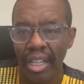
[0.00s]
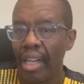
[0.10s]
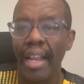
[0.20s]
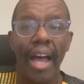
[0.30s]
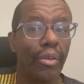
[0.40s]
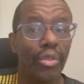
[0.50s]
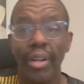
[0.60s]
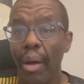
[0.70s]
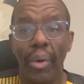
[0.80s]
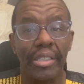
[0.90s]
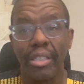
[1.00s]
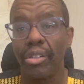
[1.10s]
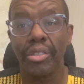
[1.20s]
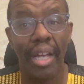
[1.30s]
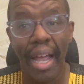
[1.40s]
Now, you're not wasting
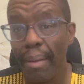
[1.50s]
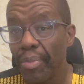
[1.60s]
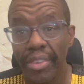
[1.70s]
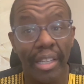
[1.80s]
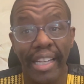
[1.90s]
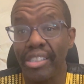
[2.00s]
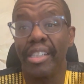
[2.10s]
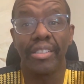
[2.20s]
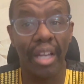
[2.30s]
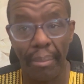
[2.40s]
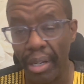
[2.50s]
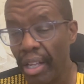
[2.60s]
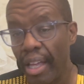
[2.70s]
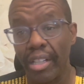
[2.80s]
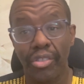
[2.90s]
your time. The election is coming.
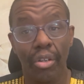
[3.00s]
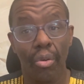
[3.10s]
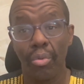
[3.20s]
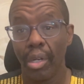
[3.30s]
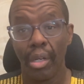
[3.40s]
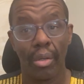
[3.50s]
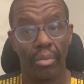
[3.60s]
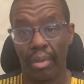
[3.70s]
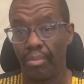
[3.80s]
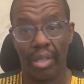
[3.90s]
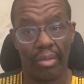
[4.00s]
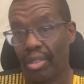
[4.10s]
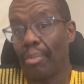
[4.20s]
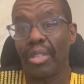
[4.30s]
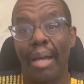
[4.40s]
And so
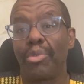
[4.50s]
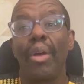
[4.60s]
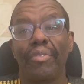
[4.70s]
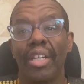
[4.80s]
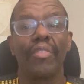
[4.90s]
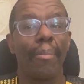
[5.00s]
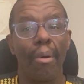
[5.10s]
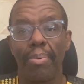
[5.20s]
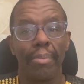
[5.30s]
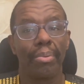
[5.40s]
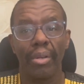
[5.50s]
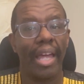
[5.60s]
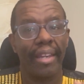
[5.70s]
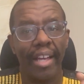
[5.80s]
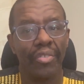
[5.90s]
sometimes you have to give up on people,
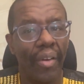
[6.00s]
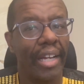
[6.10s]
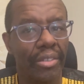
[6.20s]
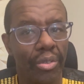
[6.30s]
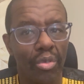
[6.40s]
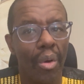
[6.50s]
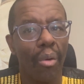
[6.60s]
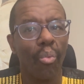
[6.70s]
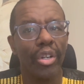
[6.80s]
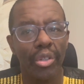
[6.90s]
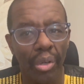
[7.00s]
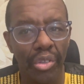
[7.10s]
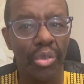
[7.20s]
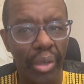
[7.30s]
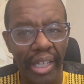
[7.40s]
and that's fine too. What you are
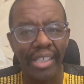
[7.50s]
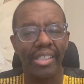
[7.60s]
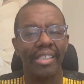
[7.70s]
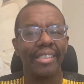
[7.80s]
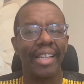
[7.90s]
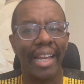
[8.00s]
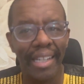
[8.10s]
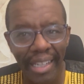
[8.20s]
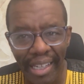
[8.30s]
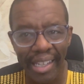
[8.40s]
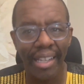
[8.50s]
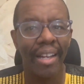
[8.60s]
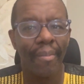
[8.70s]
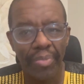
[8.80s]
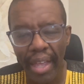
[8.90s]
doing is extending
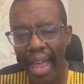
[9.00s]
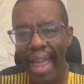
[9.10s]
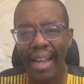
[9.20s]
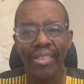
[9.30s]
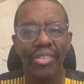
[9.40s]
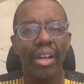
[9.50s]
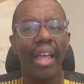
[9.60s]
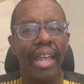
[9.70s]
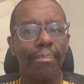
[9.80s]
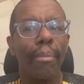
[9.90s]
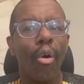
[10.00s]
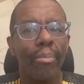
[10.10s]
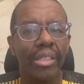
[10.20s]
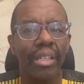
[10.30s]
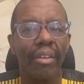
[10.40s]
acts and
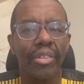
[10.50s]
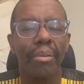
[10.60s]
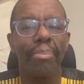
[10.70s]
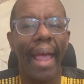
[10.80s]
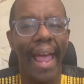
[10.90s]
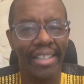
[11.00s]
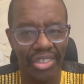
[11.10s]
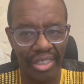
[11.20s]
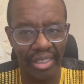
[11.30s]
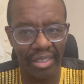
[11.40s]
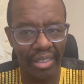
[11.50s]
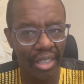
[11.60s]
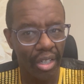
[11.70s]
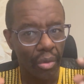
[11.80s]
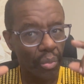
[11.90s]
moments of compassion
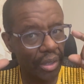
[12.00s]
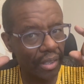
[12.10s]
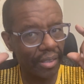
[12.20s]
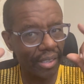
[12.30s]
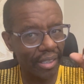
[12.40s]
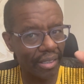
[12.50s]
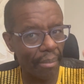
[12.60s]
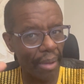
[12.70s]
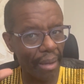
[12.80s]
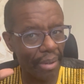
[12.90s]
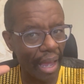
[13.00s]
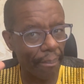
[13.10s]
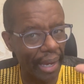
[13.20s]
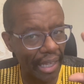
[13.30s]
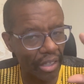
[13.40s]
with the sense that maybe I'm
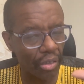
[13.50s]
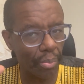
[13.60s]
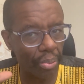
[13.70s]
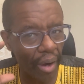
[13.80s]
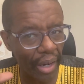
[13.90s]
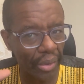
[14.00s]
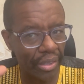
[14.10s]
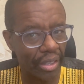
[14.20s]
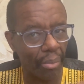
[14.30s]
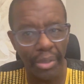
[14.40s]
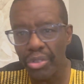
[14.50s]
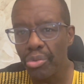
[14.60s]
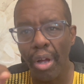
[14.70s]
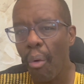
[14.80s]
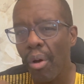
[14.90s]
making a little progress here, but you
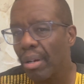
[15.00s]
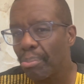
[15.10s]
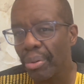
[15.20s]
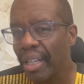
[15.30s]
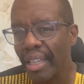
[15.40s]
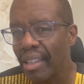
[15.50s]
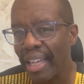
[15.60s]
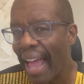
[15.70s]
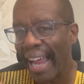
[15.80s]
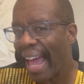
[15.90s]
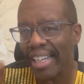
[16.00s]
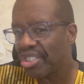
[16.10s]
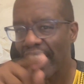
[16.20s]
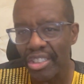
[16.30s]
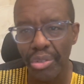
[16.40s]
don't want to bring the I gotta
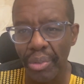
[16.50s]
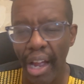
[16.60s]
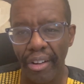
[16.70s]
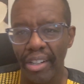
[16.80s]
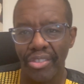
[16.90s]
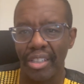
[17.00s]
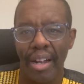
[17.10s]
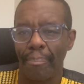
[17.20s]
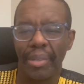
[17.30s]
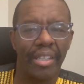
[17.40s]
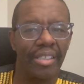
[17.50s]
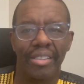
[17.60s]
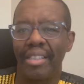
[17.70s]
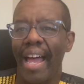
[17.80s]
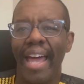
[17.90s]
change you now energy,
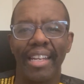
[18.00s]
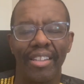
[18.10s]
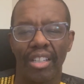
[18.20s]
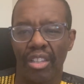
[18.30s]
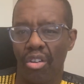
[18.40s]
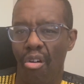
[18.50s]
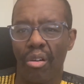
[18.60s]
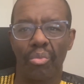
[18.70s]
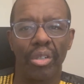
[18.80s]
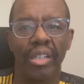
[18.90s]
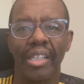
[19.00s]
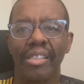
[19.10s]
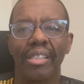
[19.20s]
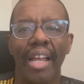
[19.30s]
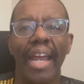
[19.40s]
because that in the long run
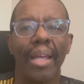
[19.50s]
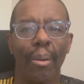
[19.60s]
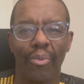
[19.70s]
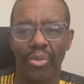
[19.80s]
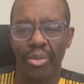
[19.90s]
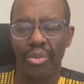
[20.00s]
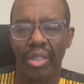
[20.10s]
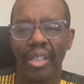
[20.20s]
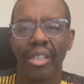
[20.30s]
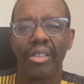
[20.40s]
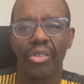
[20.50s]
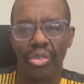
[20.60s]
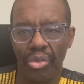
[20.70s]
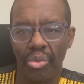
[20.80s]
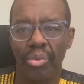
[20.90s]
is not helpful
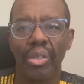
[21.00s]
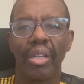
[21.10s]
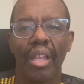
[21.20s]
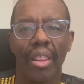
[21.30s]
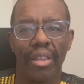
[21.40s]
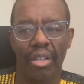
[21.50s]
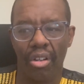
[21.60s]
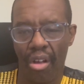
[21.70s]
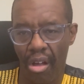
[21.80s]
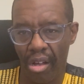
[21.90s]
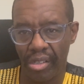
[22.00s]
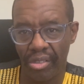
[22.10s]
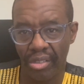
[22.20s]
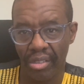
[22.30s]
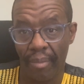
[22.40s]
to the
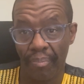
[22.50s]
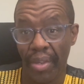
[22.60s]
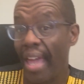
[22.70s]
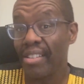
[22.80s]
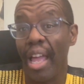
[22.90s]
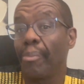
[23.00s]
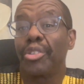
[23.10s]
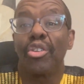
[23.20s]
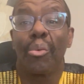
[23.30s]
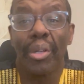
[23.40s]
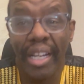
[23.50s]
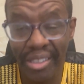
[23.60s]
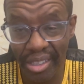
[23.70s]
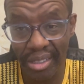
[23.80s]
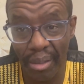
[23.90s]
cause. It is not helpful to your
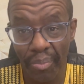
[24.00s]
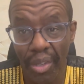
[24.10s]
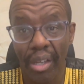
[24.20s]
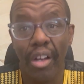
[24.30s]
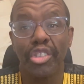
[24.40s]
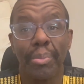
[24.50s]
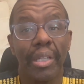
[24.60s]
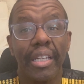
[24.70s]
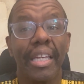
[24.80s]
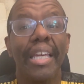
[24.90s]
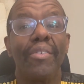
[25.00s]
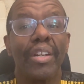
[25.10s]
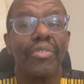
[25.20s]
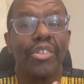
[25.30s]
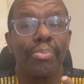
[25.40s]
relationship. Ultimately, even
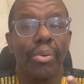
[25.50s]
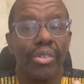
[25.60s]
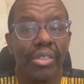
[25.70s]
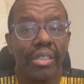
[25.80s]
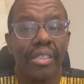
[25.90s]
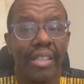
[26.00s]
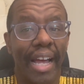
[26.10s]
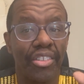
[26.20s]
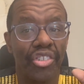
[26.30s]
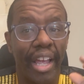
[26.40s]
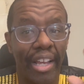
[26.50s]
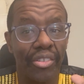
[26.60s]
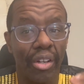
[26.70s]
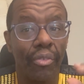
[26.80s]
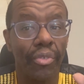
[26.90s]
if this person does not change
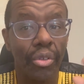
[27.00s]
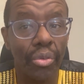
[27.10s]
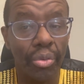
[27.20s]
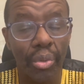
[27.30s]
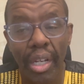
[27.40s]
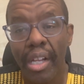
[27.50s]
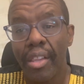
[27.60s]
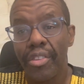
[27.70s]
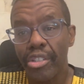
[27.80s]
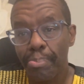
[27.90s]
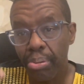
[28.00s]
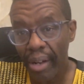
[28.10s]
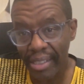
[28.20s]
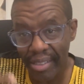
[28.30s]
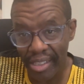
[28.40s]
their view, this
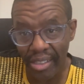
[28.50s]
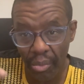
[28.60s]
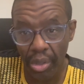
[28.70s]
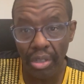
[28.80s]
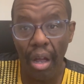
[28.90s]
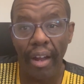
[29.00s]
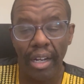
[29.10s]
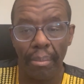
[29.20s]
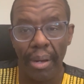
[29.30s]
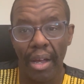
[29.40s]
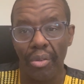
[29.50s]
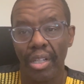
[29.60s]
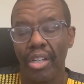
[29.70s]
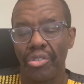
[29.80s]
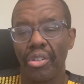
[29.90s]
process that we're talking about
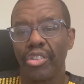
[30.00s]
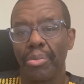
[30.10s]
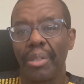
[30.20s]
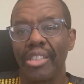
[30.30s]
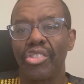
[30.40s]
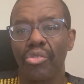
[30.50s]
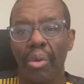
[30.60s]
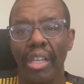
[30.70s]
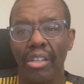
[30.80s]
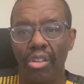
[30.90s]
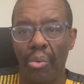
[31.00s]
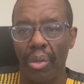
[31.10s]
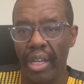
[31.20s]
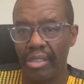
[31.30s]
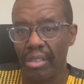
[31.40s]
should ultimately strengthen your
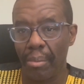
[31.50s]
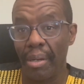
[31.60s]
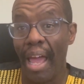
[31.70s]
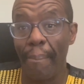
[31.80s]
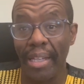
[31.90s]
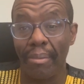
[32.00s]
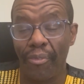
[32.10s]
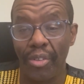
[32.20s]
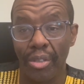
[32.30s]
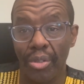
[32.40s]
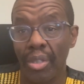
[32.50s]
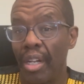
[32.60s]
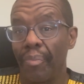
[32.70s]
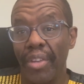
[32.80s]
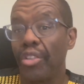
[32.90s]
relationship and not make them feel
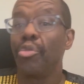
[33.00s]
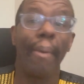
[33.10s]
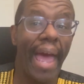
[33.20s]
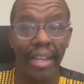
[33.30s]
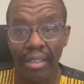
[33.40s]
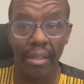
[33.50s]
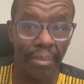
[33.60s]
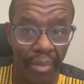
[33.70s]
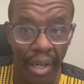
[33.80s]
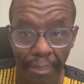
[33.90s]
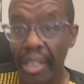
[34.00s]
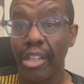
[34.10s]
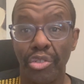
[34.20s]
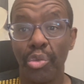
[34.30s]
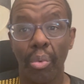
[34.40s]
that you're mad at them
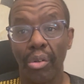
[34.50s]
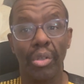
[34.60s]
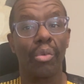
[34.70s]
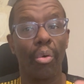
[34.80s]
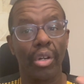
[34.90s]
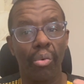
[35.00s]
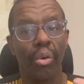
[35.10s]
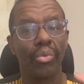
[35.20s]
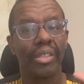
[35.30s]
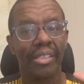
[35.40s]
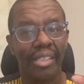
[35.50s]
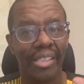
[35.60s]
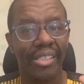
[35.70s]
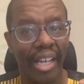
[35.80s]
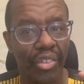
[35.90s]
because you weren't, quote unquote,
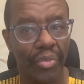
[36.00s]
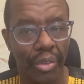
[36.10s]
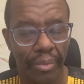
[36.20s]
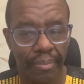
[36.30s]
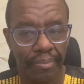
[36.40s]
successful.